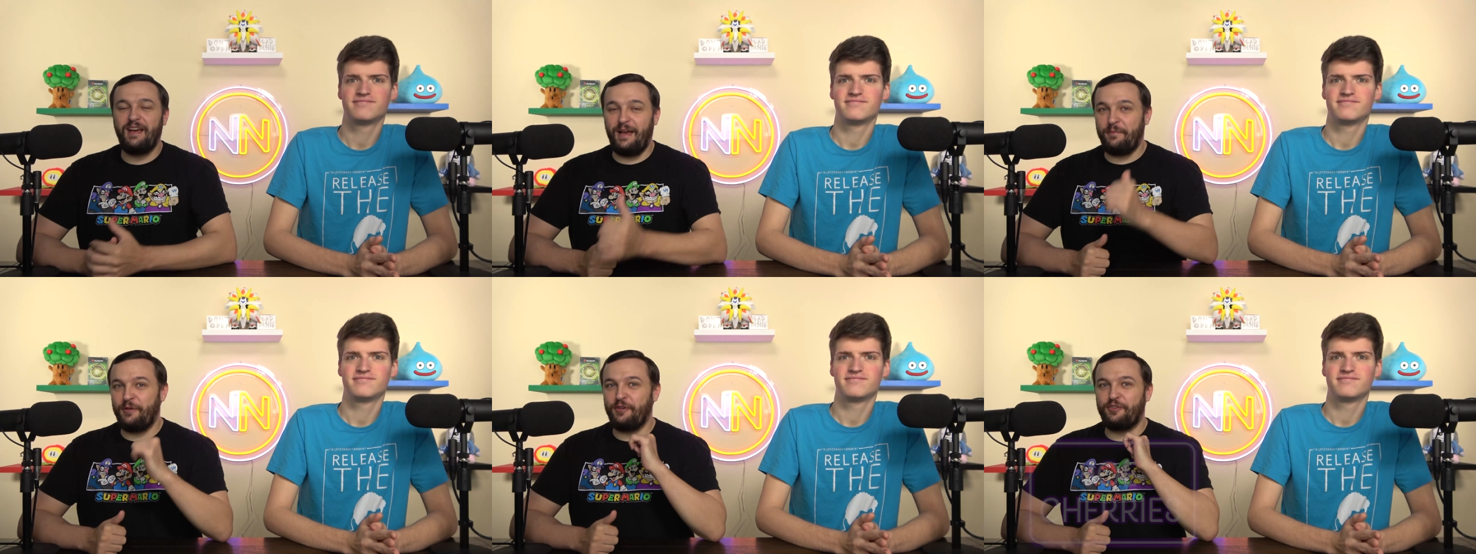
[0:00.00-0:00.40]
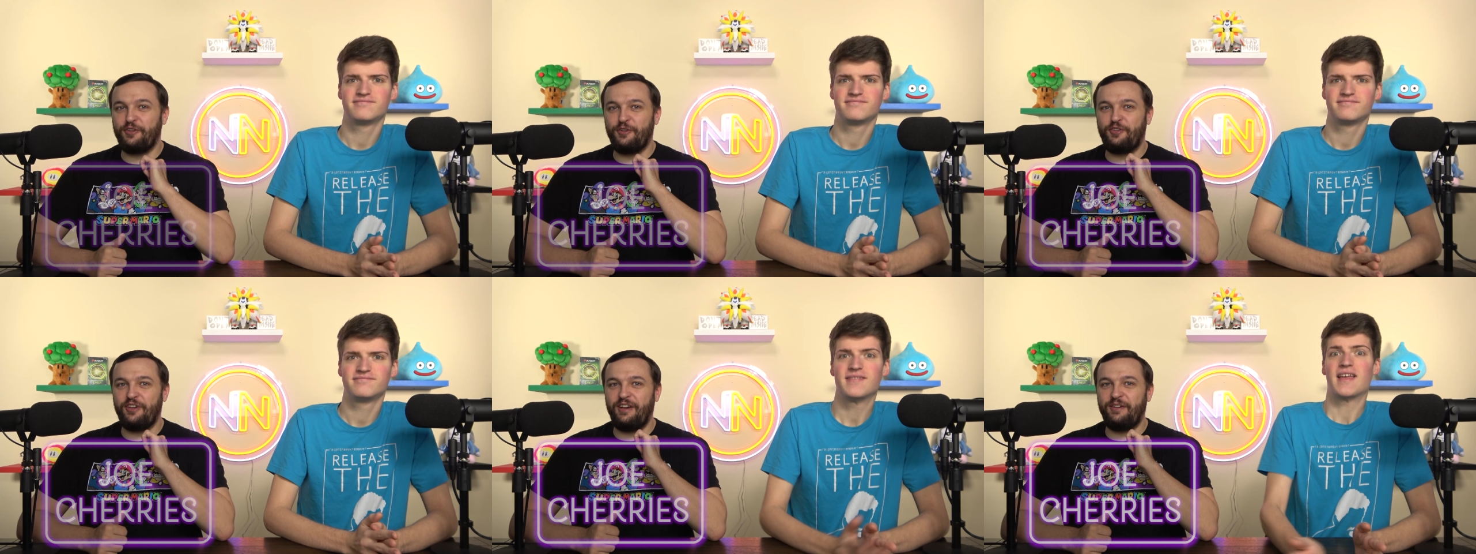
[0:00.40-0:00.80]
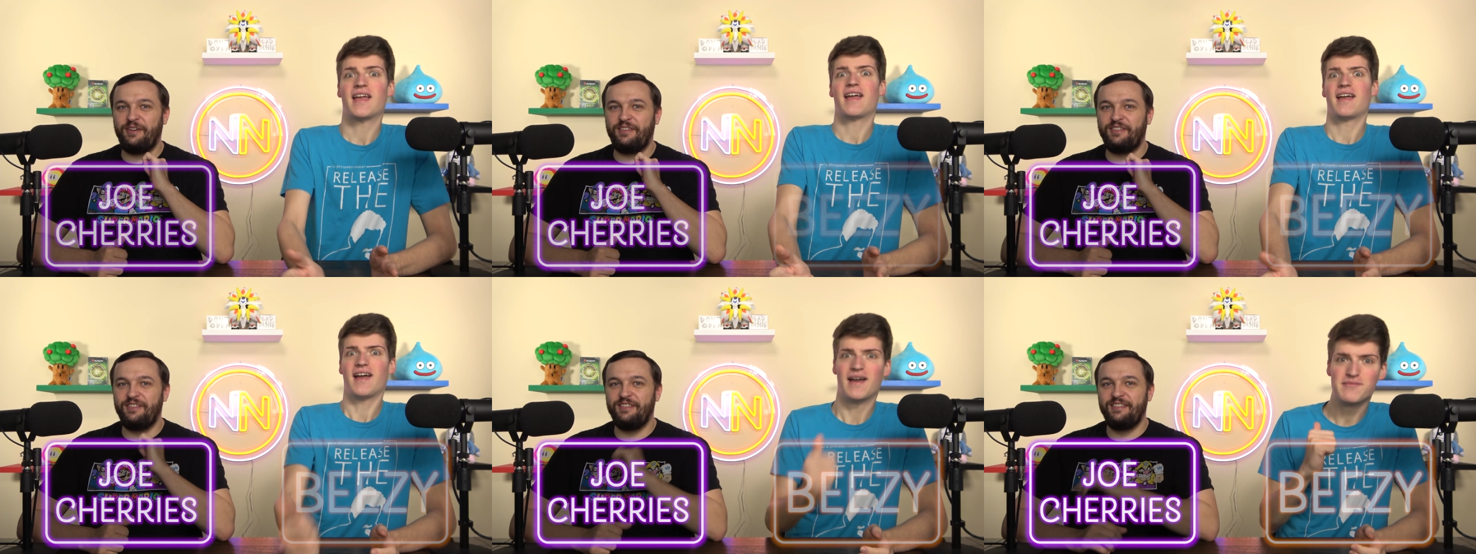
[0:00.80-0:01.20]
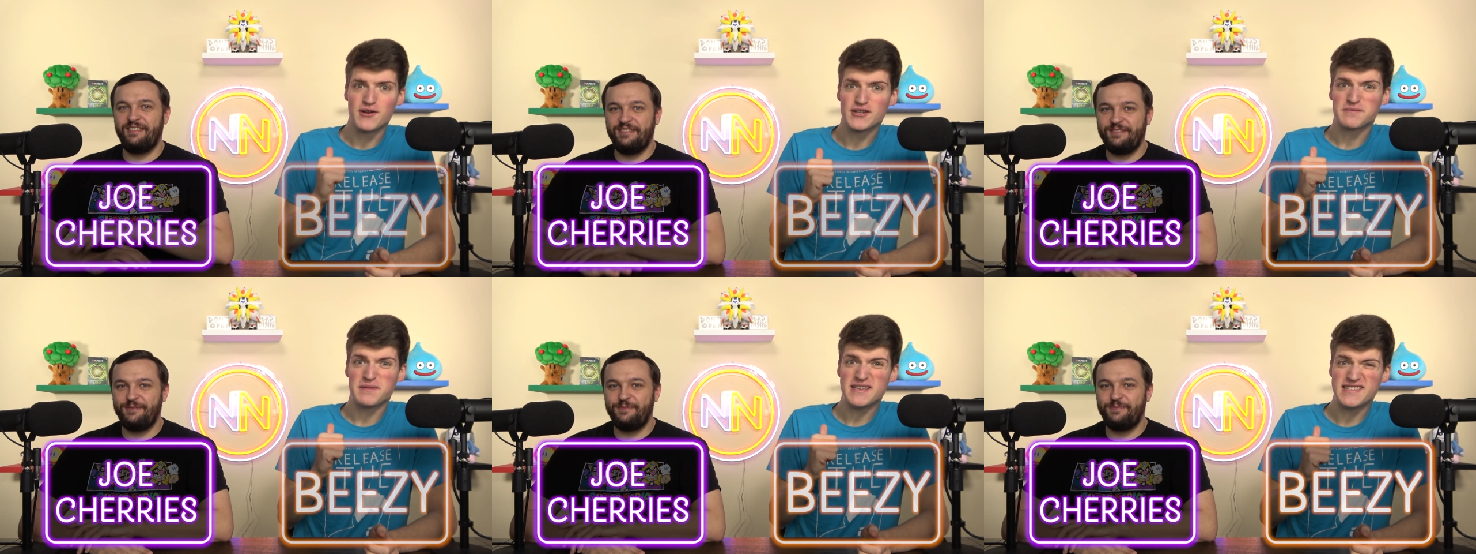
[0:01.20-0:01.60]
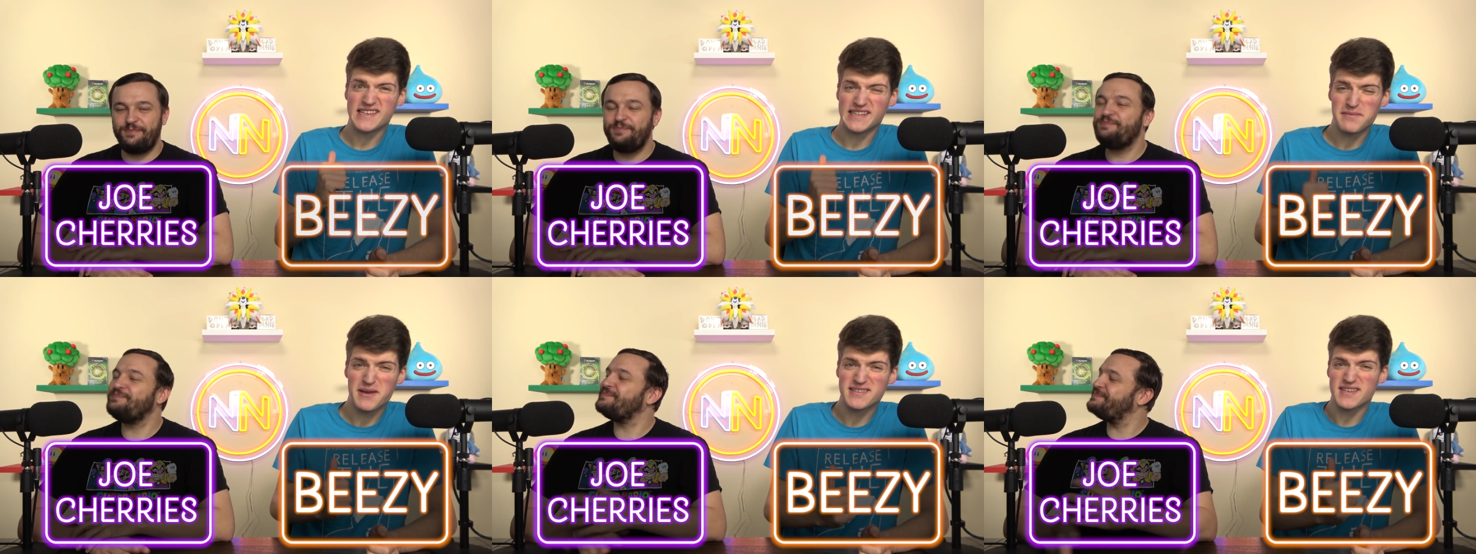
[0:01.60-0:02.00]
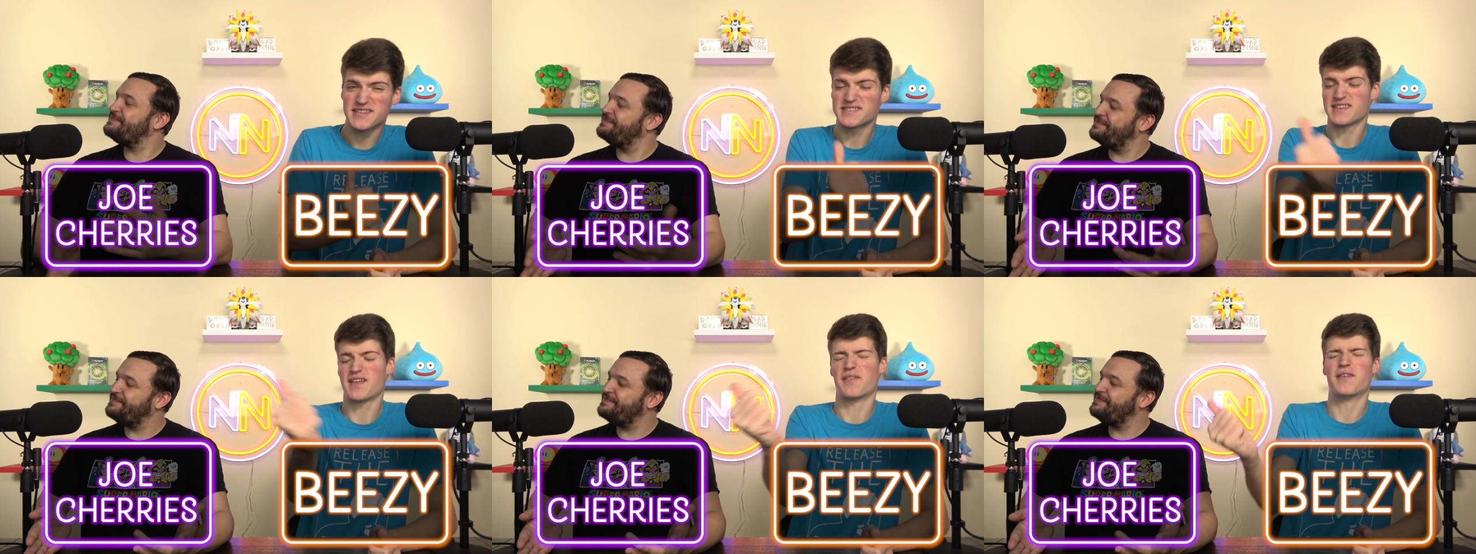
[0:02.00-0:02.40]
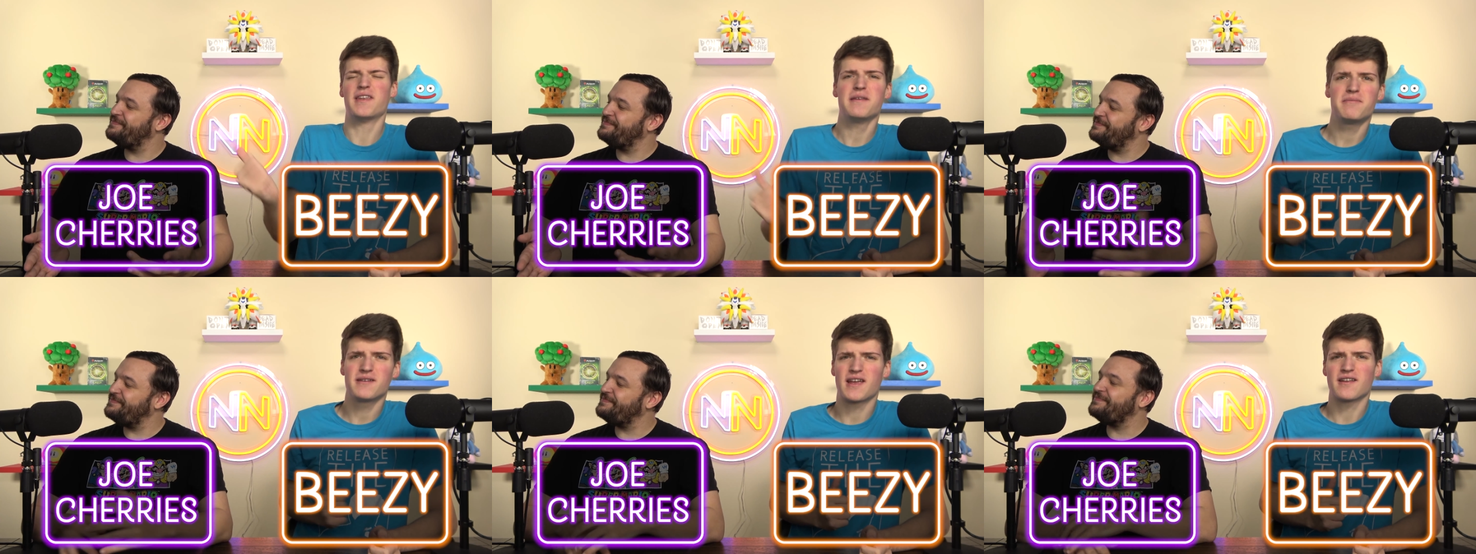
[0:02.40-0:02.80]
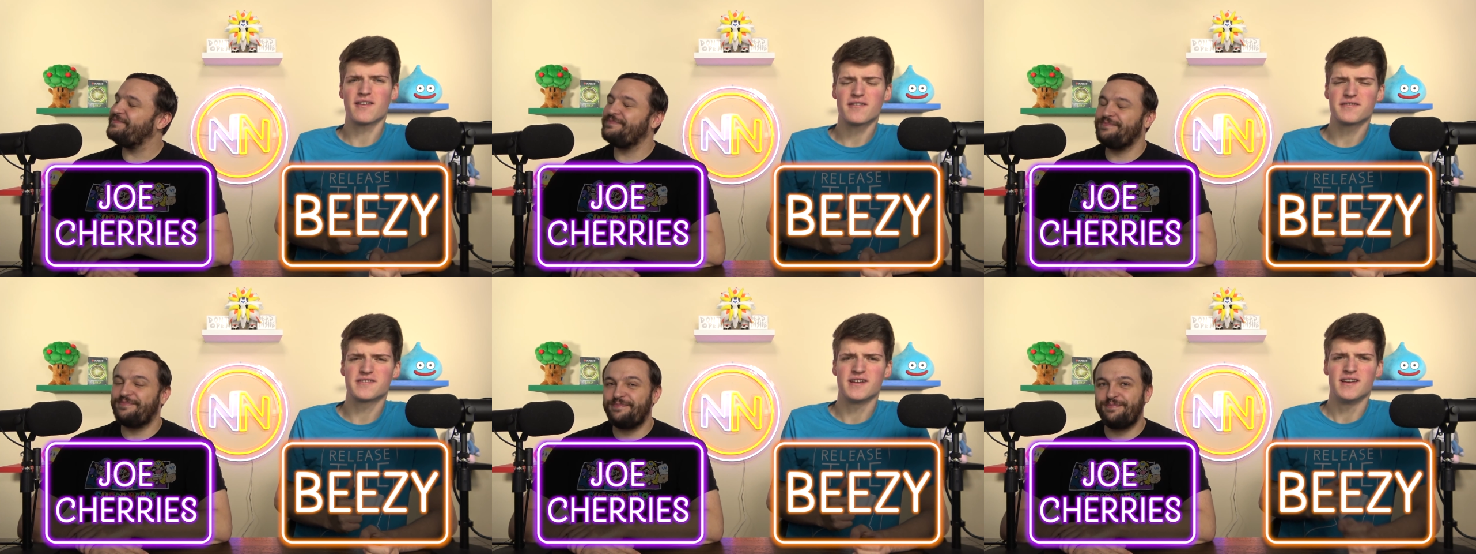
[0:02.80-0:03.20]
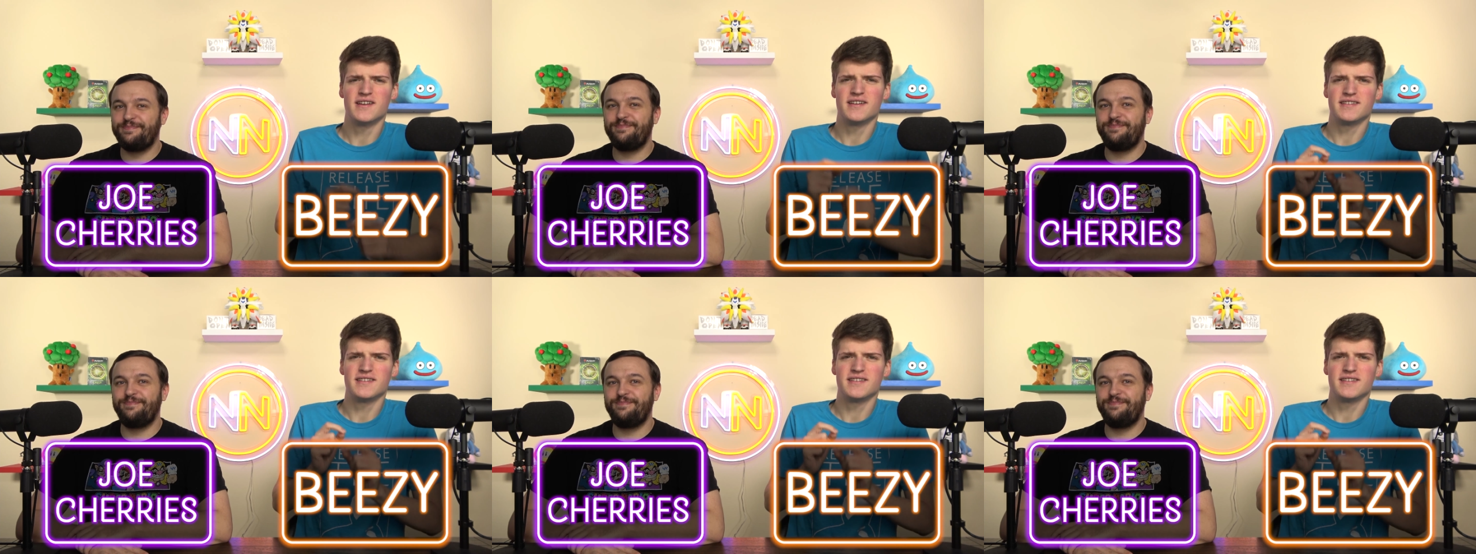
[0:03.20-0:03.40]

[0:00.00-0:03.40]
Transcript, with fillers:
Speaker 1: I'm your host, Joe Cherries. I'm your host, Beezy, and that makes us the Nitpicking Nerds.